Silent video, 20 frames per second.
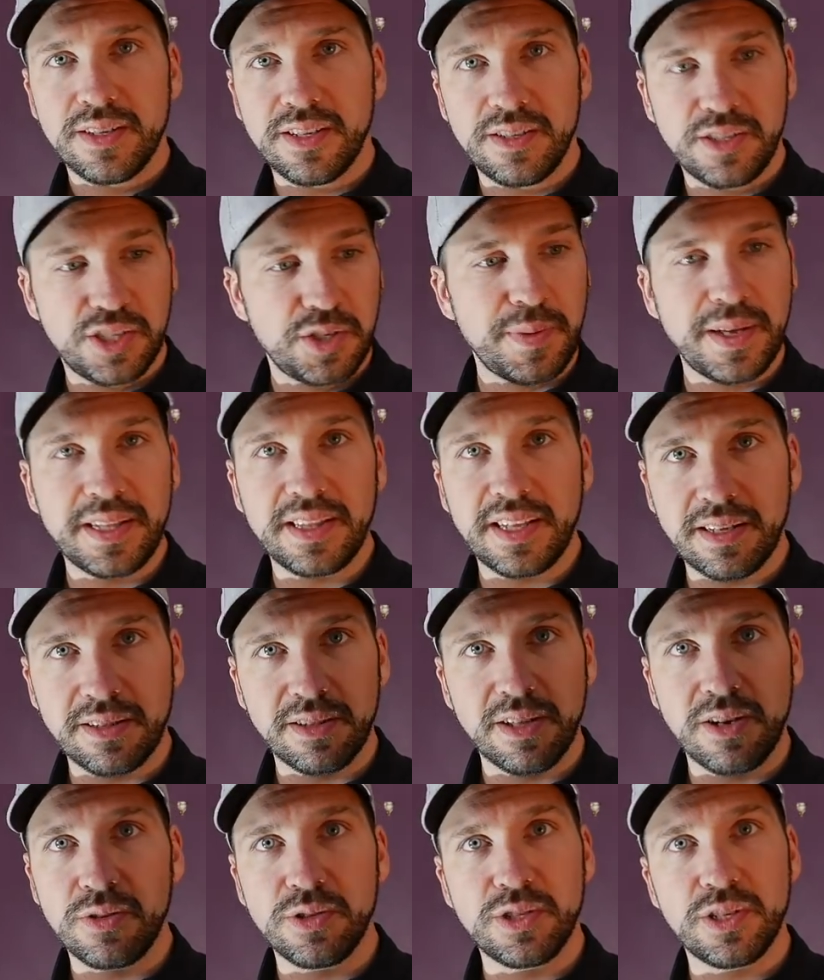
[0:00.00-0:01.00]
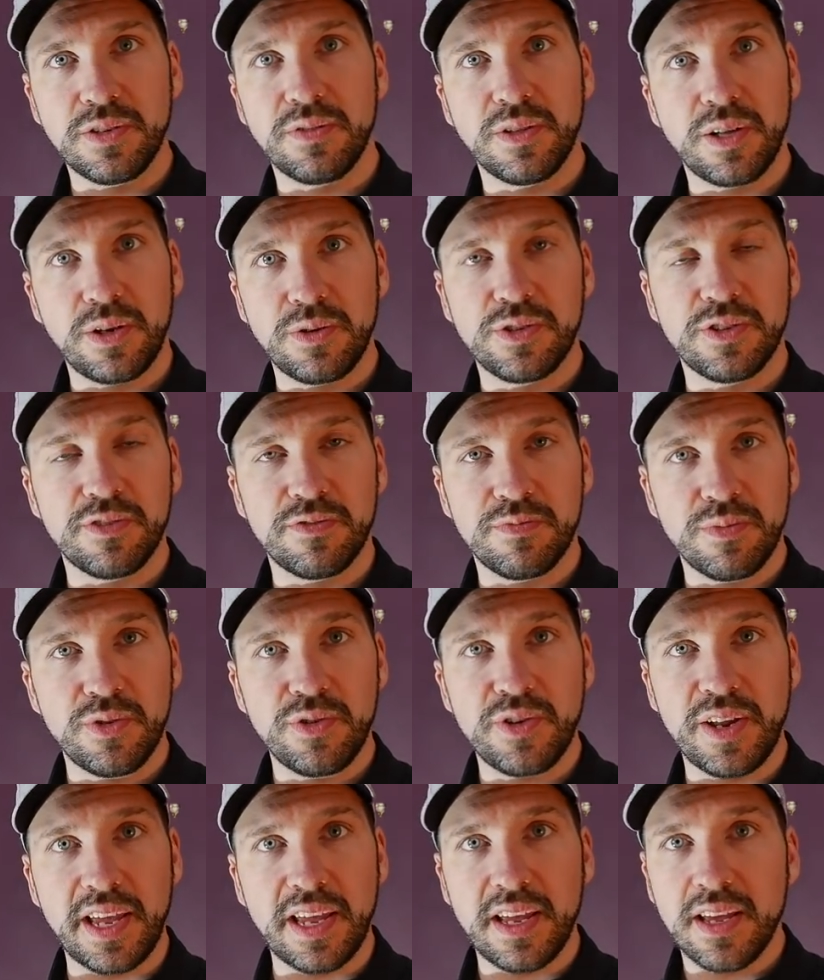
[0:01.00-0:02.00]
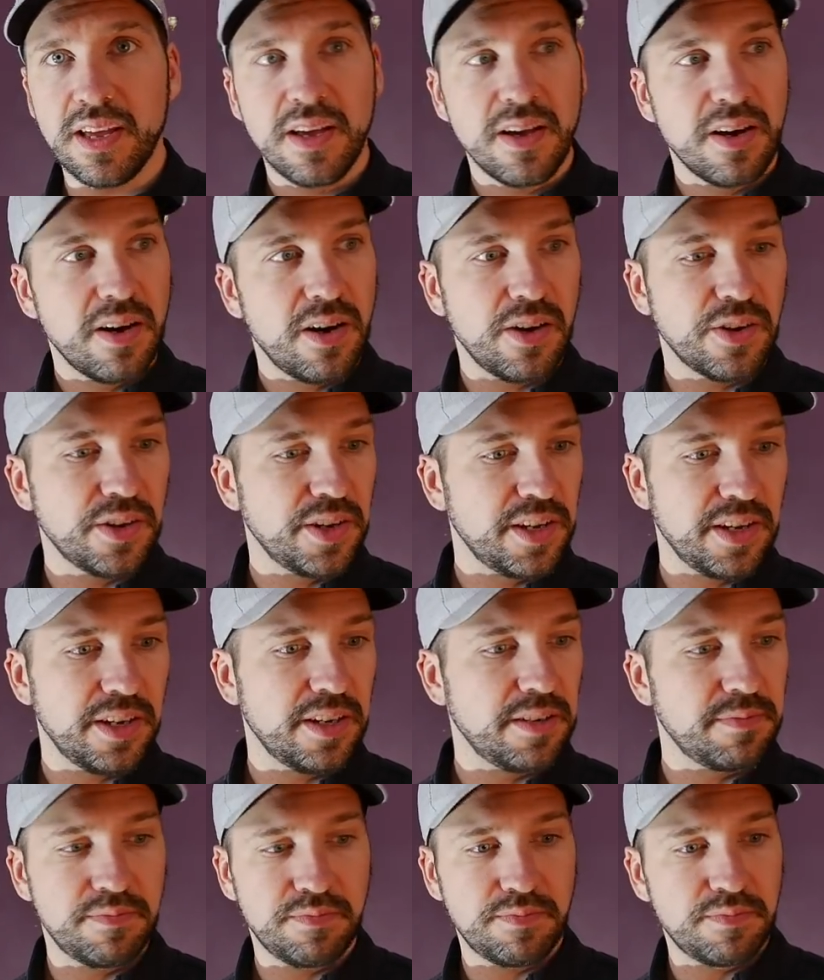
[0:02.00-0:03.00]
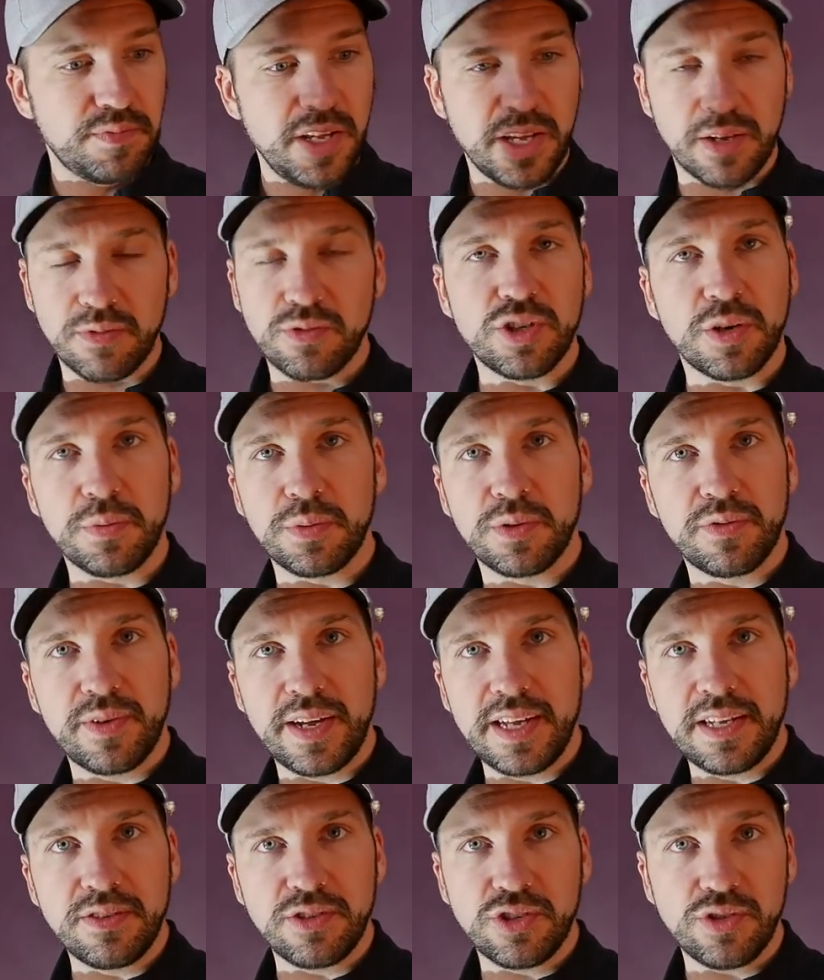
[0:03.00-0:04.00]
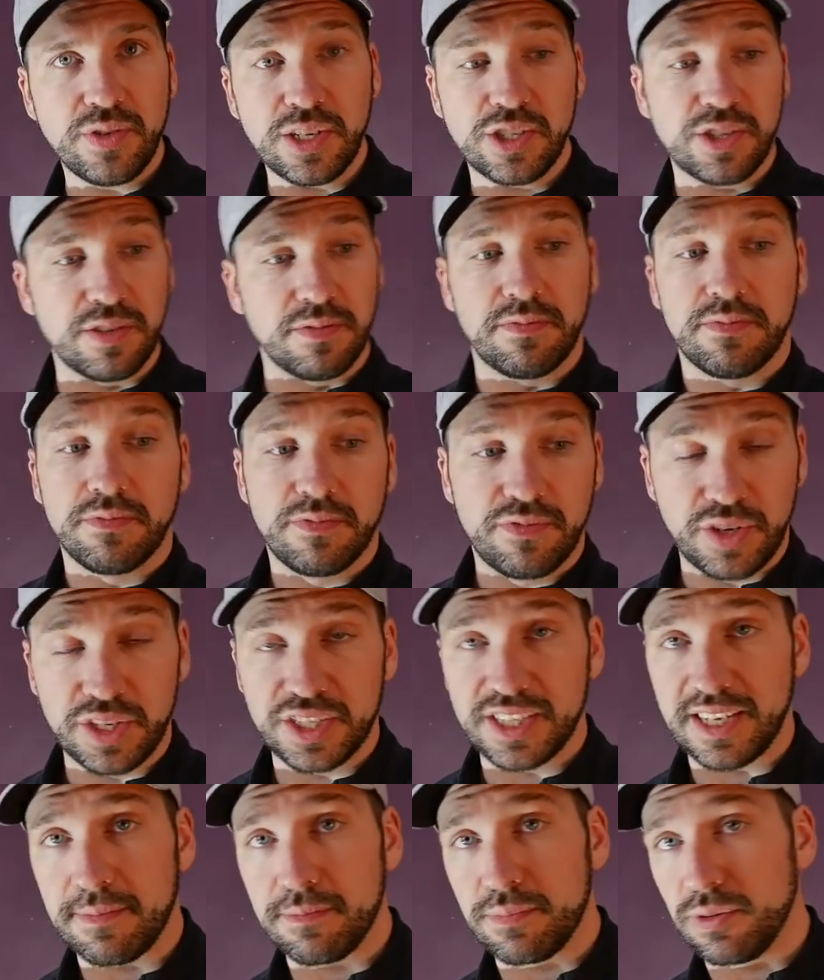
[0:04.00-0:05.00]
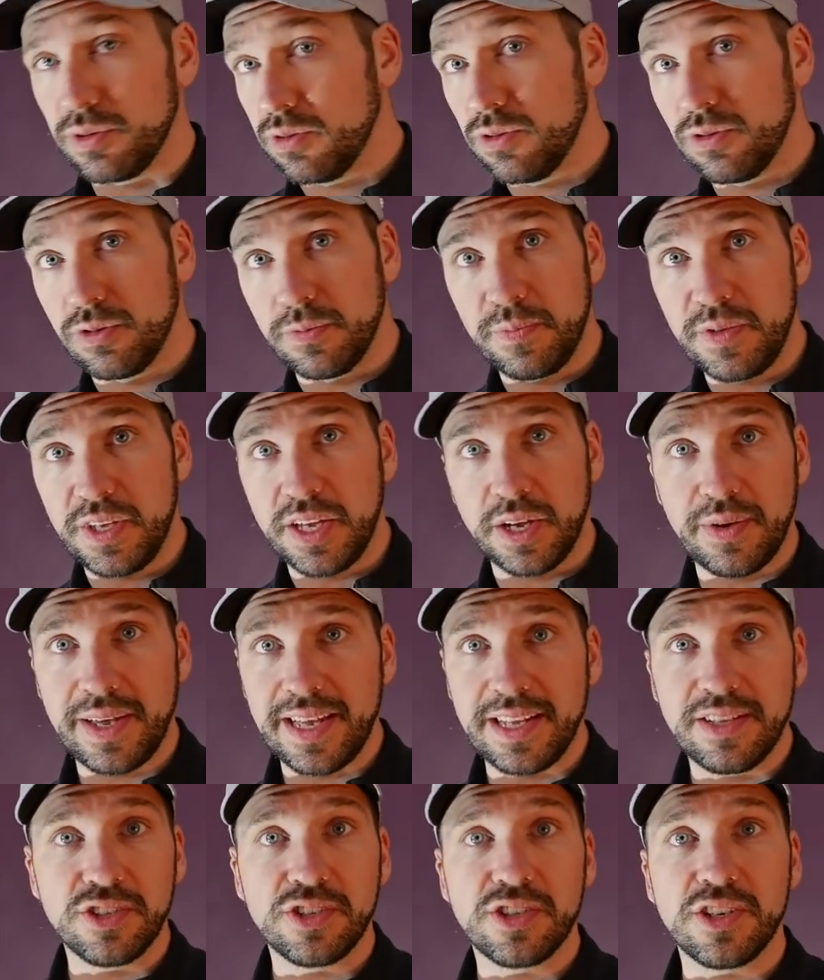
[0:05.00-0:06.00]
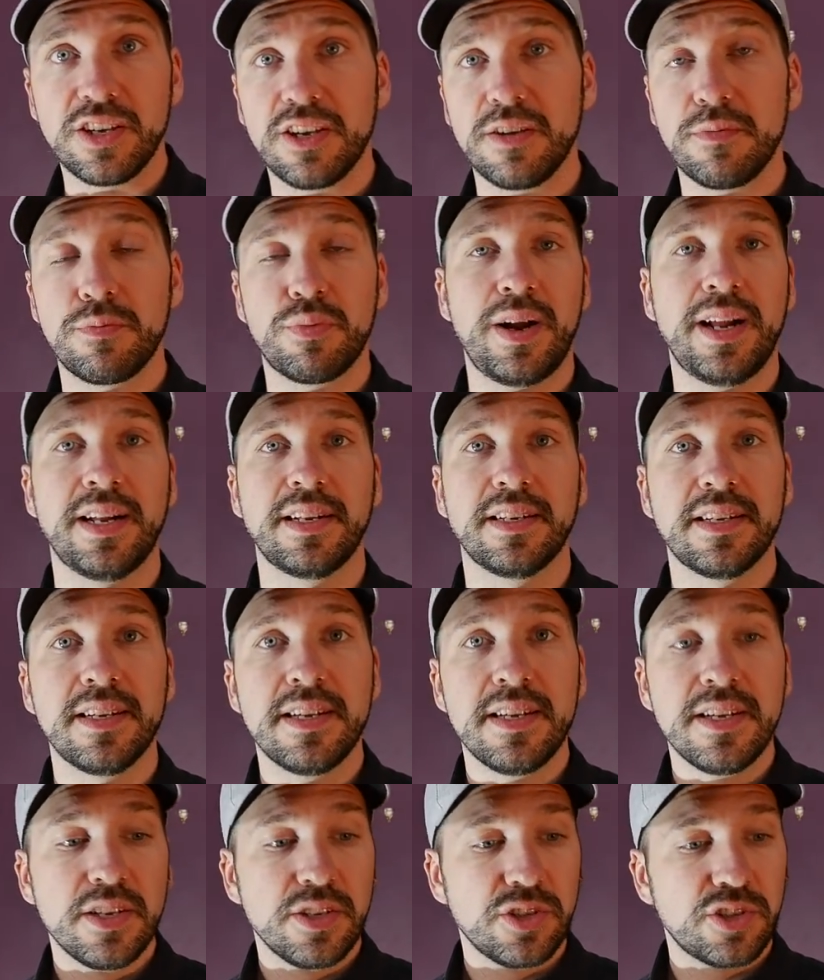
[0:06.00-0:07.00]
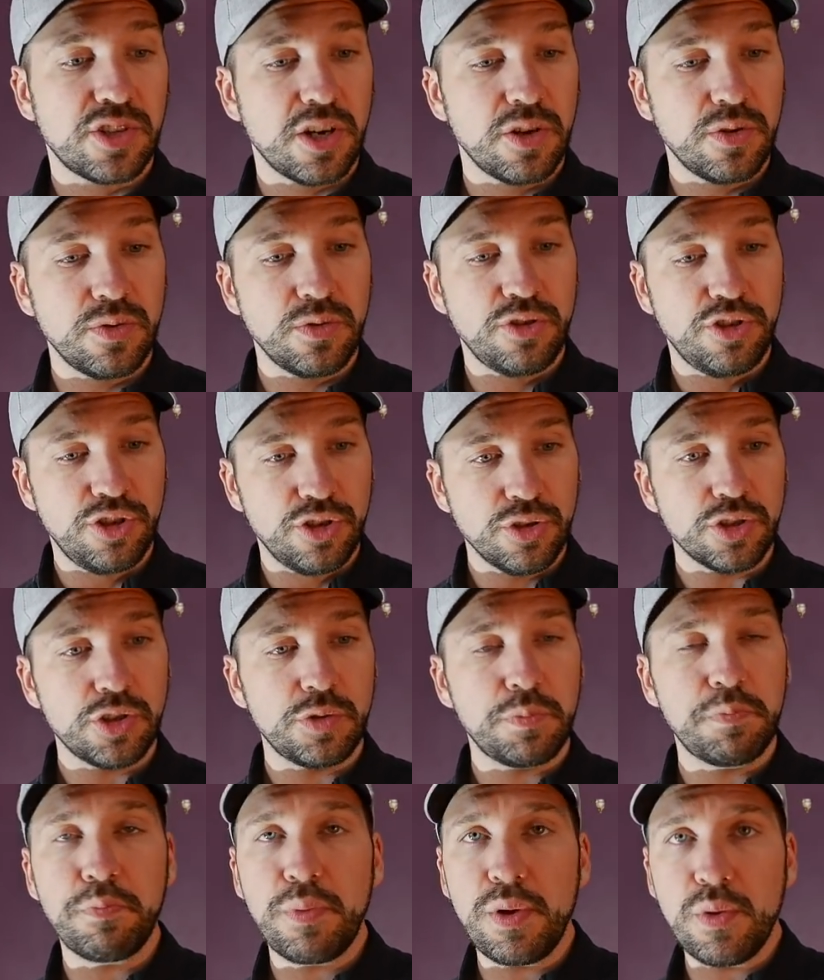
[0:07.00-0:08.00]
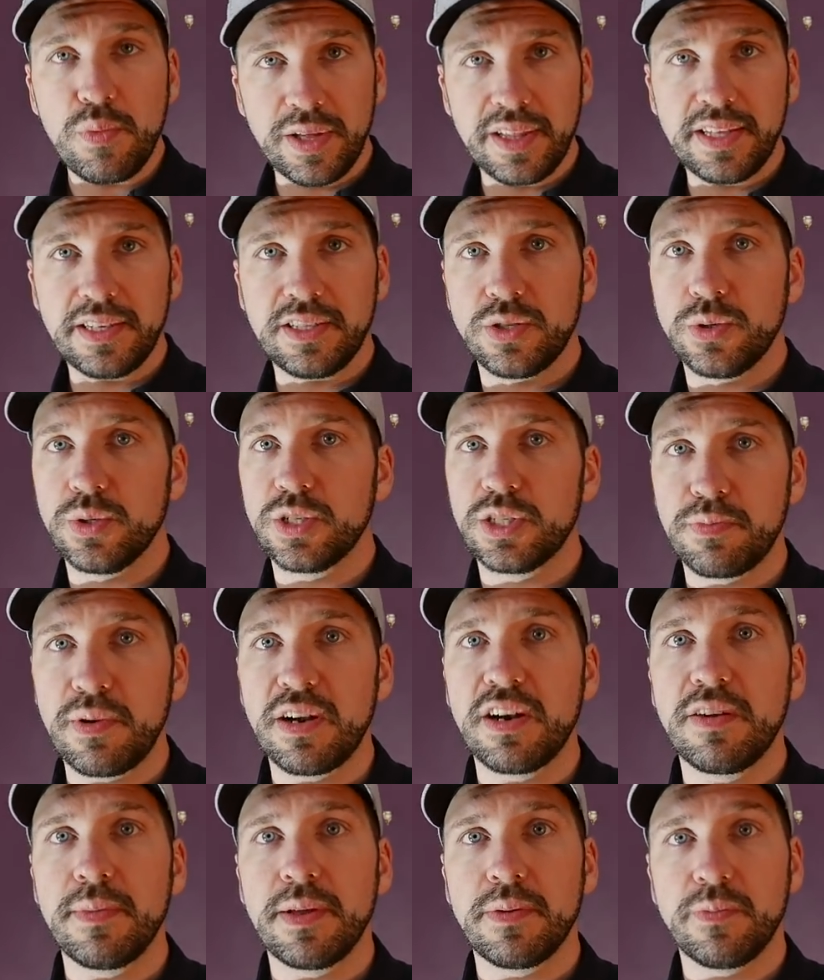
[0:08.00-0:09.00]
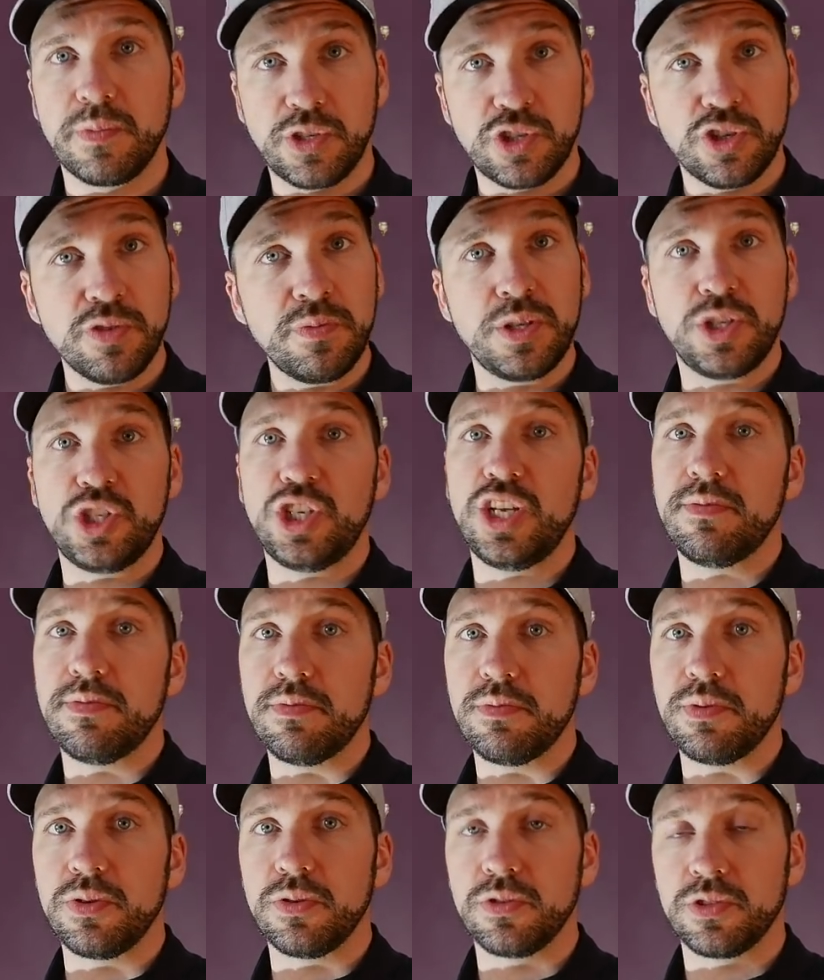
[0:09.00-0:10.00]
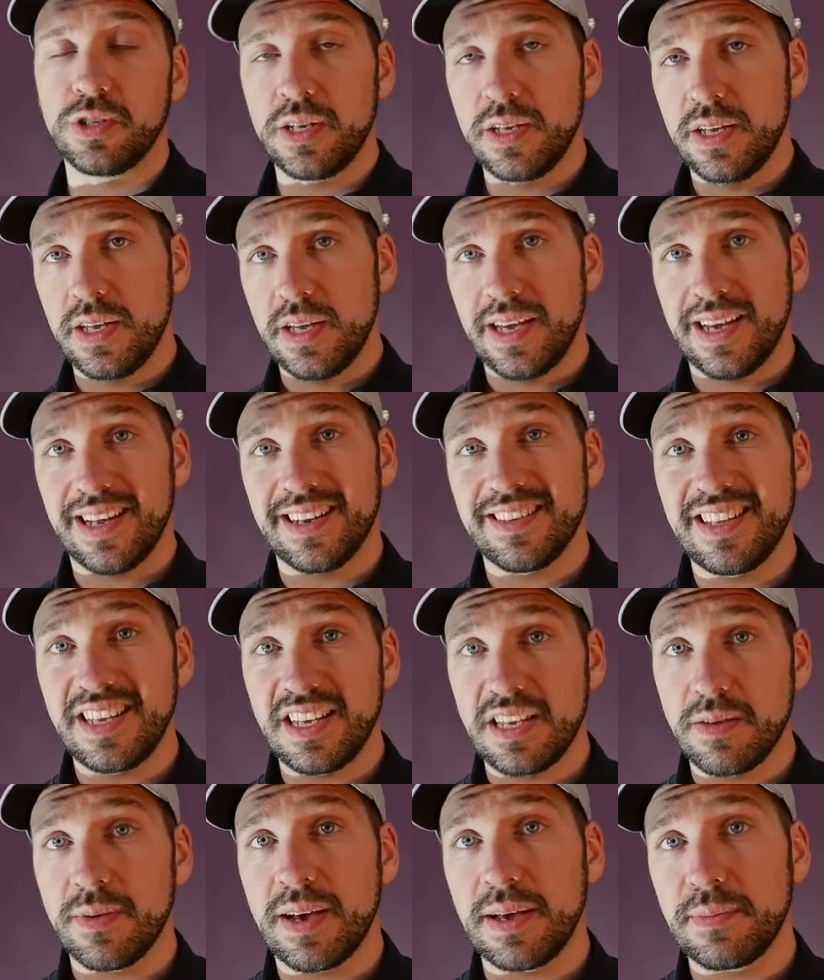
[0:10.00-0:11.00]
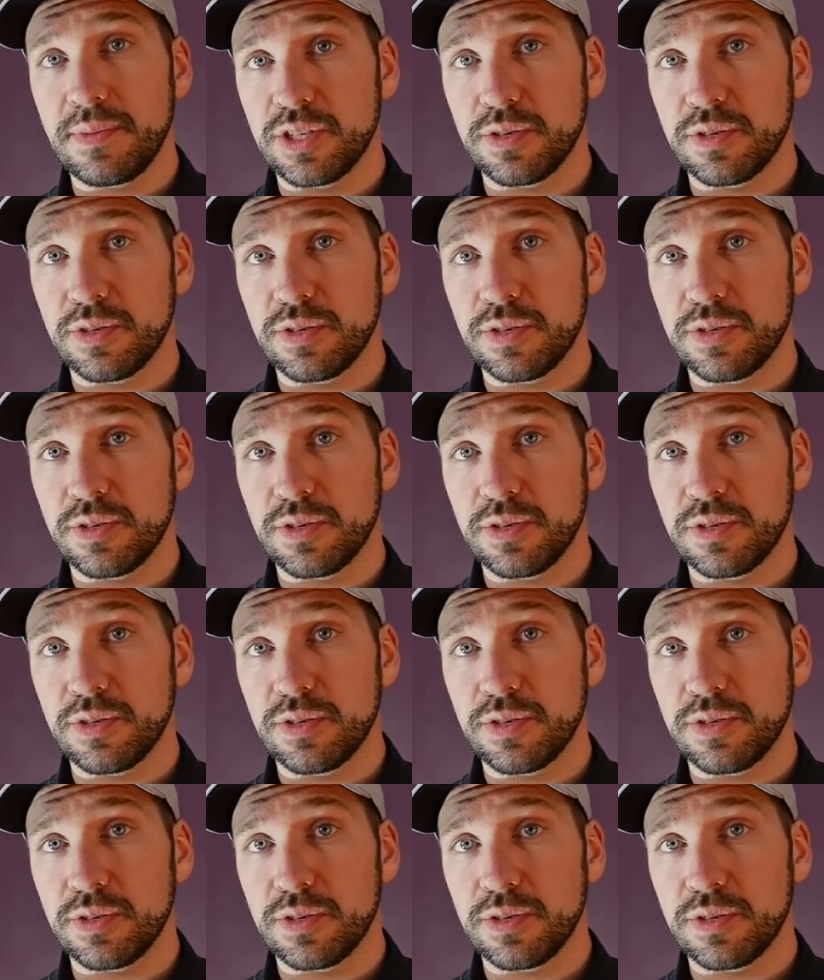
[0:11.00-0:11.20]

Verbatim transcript: than spending loads of loads of money on a you know top of the range Srixon, for example, or you know insert brand. So just be willing to experiment with some of the cheaper balls, and I think you might be